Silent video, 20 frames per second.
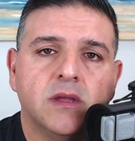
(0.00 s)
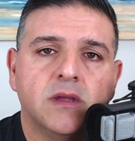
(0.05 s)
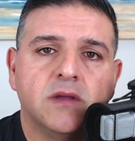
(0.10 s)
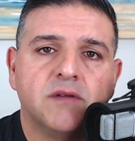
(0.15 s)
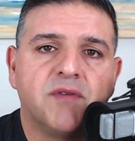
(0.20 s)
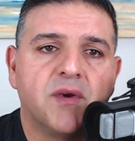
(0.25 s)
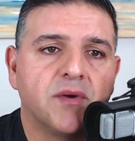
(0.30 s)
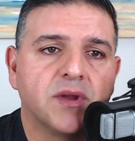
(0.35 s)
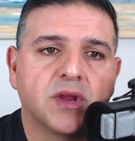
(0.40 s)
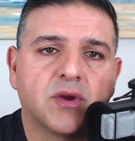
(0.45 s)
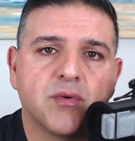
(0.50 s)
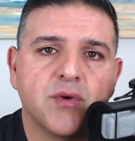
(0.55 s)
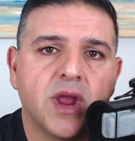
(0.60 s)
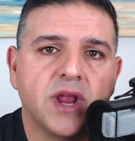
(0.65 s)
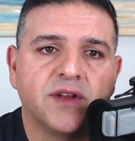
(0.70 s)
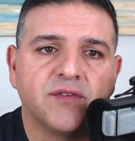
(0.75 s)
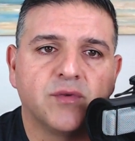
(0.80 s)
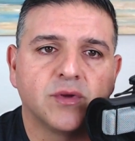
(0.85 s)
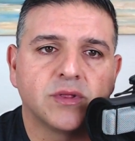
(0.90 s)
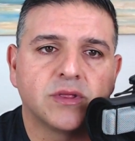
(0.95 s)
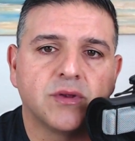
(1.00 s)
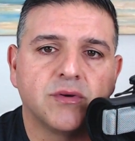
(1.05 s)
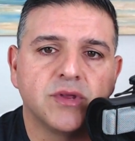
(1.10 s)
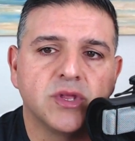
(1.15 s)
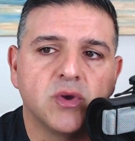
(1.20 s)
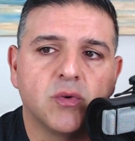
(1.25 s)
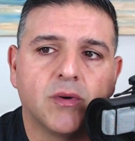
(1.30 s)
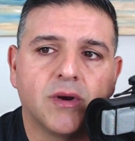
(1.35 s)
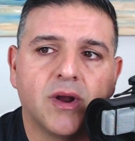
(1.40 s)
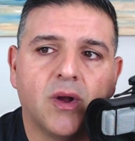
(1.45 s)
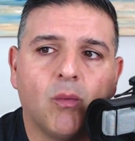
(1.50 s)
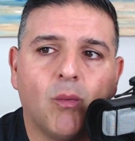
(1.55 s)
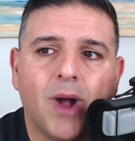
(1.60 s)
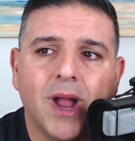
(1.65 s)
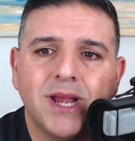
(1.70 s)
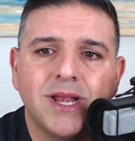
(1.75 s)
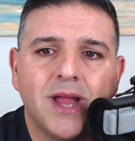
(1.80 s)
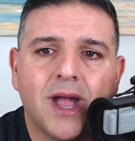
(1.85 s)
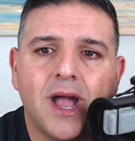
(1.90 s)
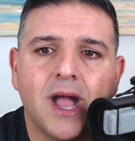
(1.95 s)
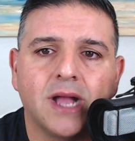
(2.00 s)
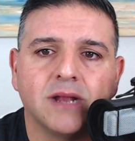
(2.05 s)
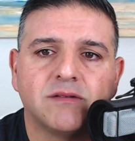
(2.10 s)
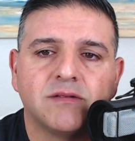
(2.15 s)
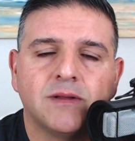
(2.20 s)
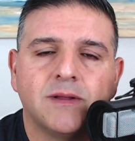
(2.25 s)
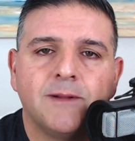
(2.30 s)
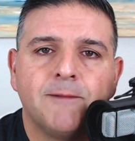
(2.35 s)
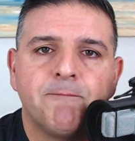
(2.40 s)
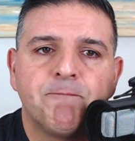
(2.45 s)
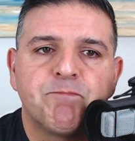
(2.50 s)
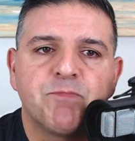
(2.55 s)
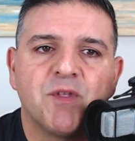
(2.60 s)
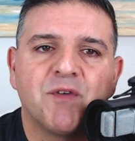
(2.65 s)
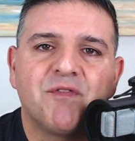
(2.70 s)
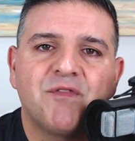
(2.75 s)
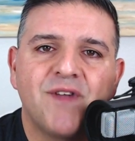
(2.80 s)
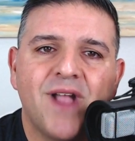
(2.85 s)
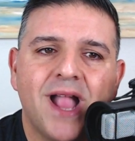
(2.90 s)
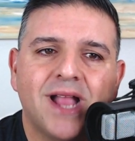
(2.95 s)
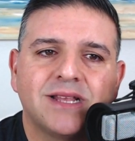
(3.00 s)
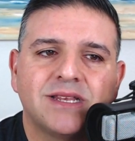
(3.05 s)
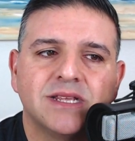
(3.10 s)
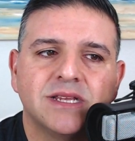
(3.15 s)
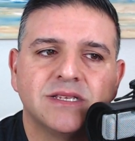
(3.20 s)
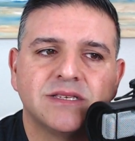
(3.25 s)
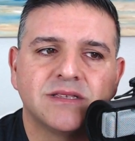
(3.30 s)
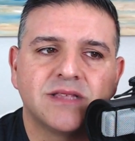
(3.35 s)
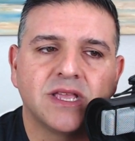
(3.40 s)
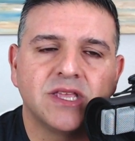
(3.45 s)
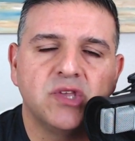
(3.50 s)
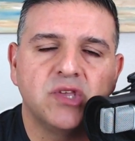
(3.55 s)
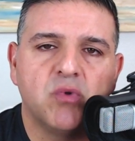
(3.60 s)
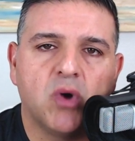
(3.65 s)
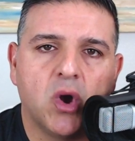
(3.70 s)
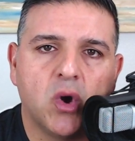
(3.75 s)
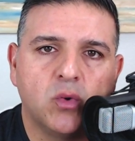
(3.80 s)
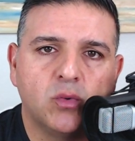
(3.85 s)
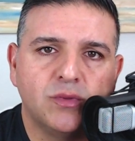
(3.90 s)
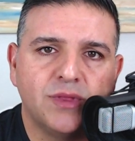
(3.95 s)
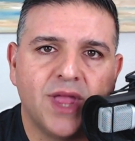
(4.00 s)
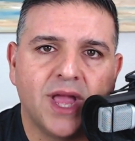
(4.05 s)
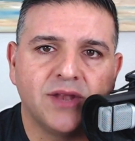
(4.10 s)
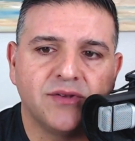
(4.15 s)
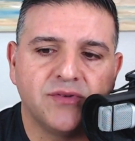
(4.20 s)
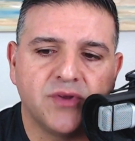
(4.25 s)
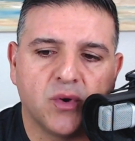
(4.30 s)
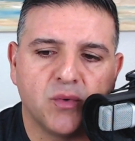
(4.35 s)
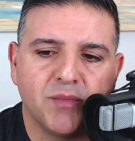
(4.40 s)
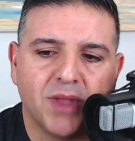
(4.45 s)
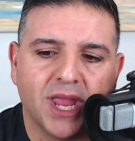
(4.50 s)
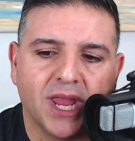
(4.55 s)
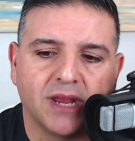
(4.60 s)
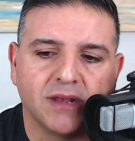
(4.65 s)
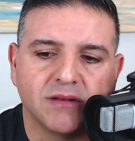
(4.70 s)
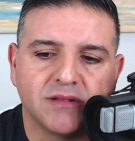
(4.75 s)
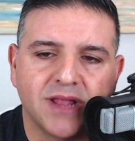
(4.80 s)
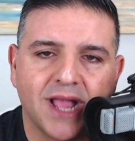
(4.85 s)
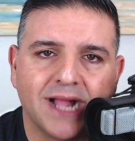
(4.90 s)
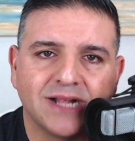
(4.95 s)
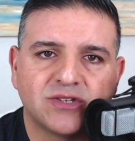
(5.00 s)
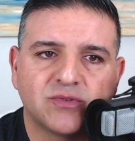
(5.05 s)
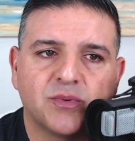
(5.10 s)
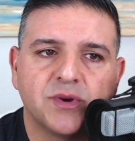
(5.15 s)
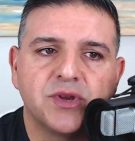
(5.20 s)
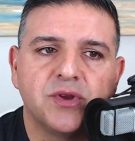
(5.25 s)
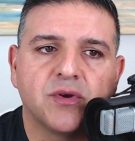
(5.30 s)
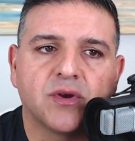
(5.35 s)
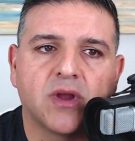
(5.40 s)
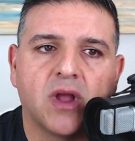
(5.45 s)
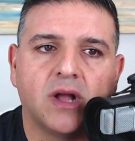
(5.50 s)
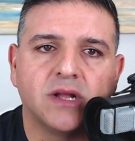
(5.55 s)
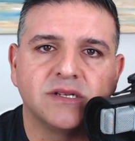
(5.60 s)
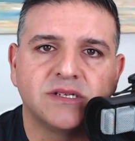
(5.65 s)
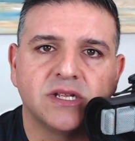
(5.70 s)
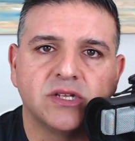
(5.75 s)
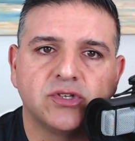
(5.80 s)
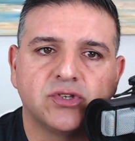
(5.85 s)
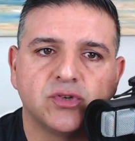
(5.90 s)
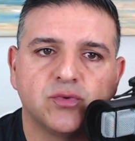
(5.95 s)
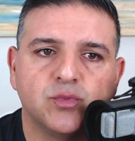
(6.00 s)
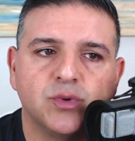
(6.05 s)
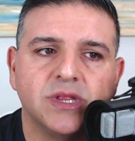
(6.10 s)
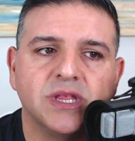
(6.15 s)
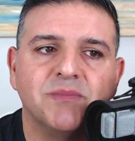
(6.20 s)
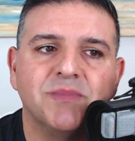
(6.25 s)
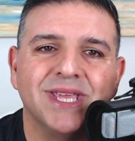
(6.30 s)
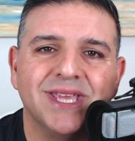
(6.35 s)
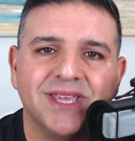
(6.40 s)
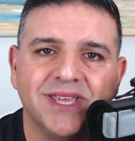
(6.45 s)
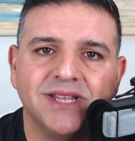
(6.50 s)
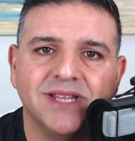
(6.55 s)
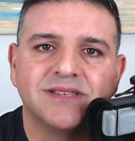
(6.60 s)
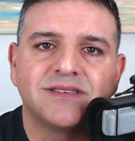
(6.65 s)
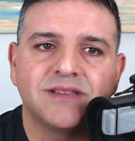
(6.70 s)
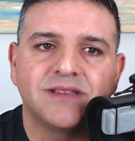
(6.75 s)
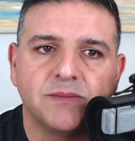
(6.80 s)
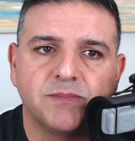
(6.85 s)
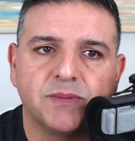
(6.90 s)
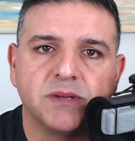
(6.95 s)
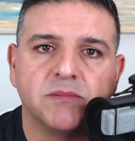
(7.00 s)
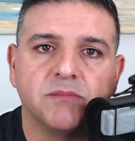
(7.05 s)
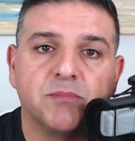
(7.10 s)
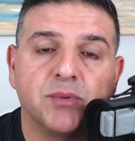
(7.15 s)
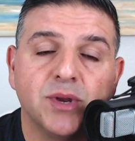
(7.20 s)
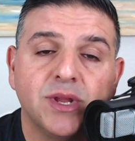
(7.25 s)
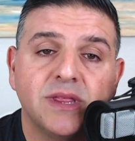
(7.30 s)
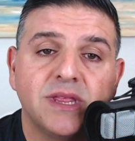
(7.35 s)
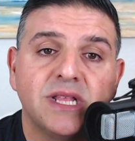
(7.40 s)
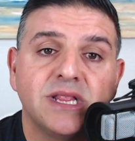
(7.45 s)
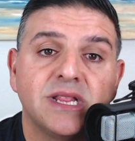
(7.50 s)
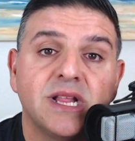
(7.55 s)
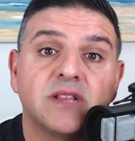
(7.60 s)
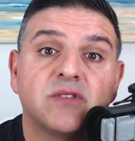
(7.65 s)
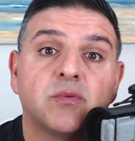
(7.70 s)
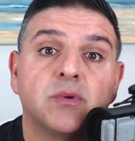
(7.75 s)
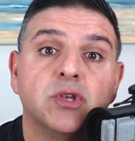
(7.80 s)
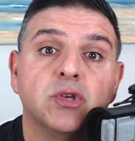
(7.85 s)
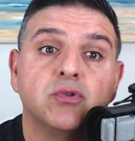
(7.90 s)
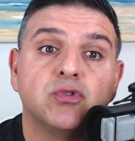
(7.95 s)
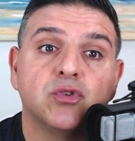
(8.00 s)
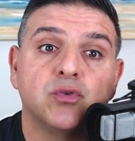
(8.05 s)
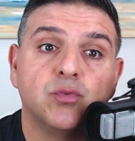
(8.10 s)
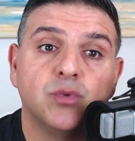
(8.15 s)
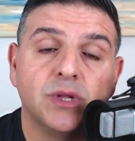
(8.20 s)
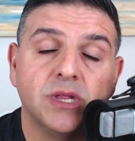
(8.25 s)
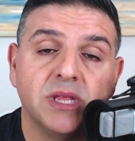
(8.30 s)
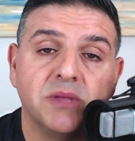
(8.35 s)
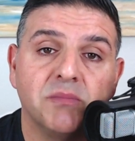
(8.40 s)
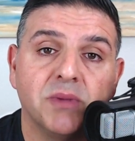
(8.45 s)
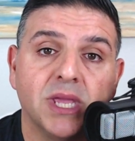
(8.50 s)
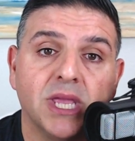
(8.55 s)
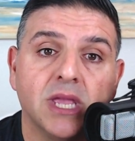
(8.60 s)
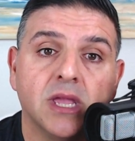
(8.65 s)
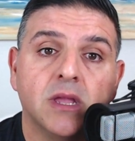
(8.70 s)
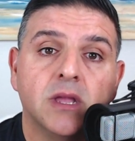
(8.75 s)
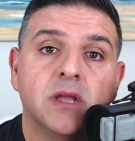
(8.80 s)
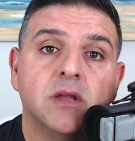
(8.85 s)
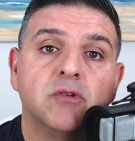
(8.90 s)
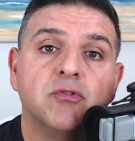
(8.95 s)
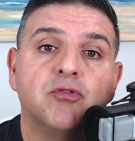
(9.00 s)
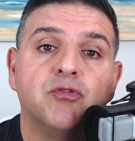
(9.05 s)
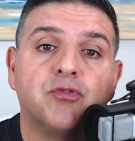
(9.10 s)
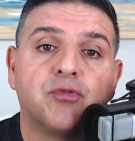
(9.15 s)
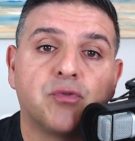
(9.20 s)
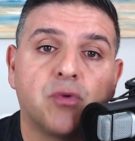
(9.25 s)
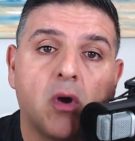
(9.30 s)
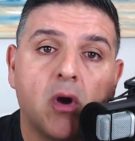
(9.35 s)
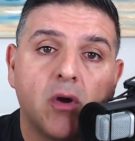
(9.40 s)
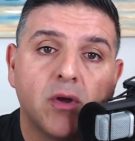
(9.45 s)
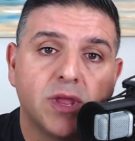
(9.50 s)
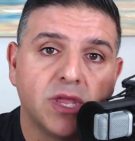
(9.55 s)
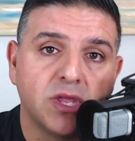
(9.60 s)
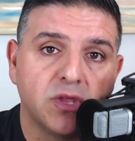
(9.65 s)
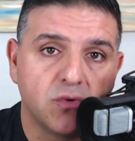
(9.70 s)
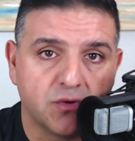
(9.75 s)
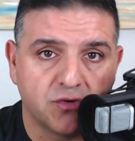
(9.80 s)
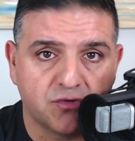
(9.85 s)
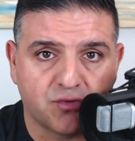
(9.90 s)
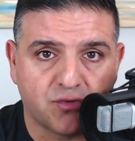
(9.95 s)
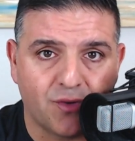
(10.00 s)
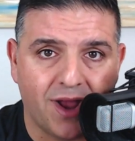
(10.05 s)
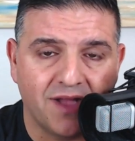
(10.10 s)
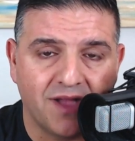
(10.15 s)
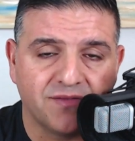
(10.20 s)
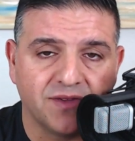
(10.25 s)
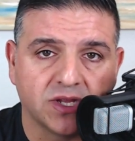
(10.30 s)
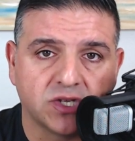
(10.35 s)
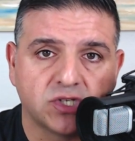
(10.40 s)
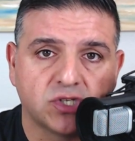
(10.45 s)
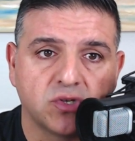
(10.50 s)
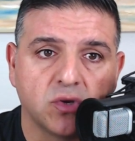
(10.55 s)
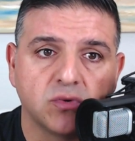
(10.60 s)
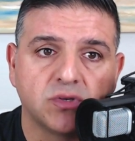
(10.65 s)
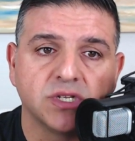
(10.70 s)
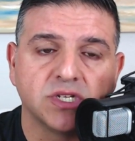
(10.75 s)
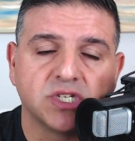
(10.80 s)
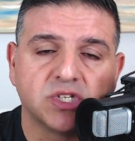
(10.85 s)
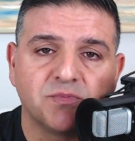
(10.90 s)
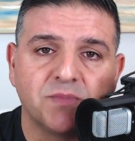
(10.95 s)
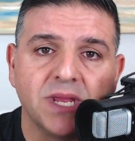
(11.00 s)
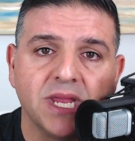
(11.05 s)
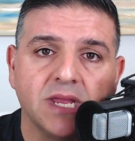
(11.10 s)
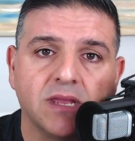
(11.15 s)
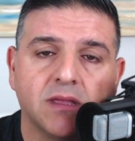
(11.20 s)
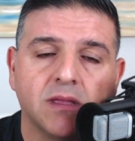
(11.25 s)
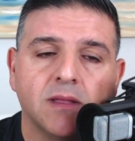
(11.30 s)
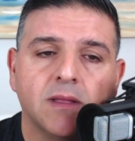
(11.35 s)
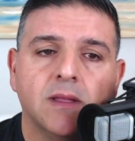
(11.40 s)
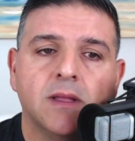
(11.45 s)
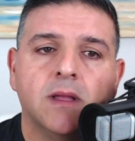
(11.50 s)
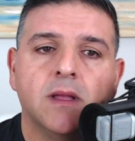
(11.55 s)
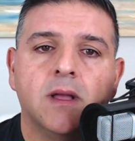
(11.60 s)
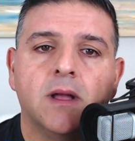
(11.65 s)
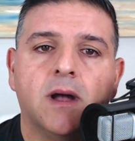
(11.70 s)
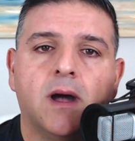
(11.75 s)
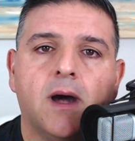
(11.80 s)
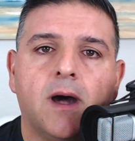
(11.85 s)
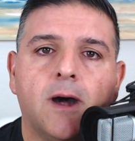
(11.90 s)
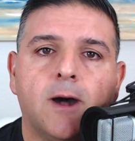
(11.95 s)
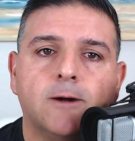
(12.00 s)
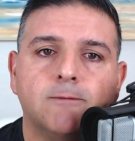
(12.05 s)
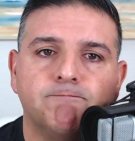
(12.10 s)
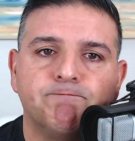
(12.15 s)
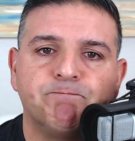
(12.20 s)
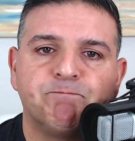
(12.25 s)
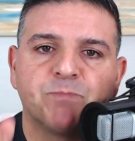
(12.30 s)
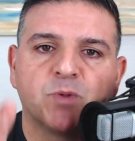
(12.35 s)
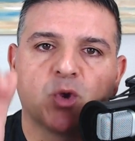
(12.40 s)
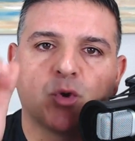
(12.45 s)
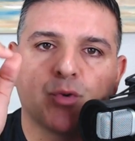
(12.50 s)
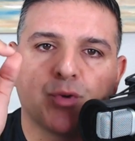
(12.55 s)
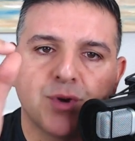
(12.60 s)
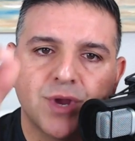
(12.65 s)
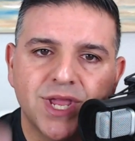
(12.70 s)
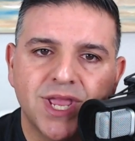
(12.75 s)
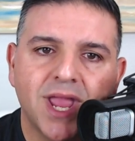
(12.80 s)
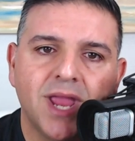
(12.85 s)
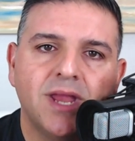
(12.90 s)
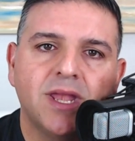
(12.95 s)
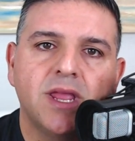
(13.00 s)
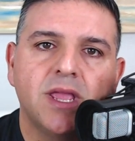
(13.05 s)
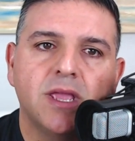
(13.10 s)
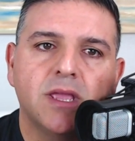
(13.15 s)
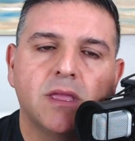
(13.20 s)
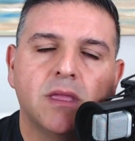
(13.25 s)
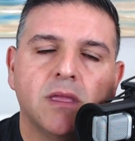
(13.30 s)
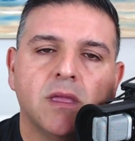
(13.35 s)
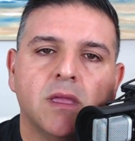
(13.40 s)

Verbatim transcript: very creative with their URL. Why not? The fact is is that you own that domain. That's where your content should really be eat, sleeping, and breathing. That's where you should really be drawing your traffic, so to speak. Um, creating